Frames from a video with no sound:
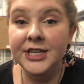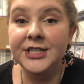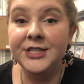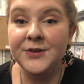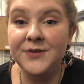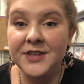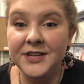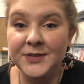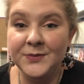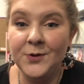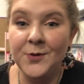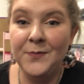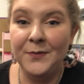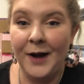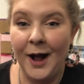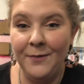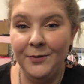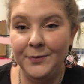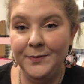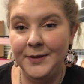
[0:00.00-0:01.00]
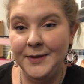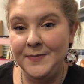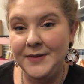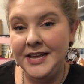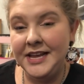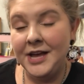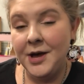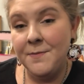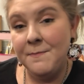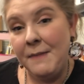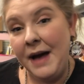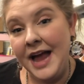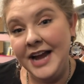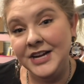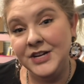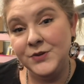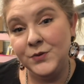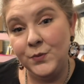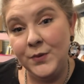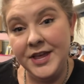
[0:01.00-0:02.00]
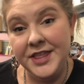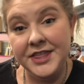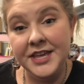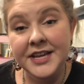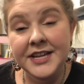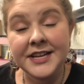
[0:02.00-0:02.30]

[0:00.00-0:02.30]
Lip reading: so this will probably be combined with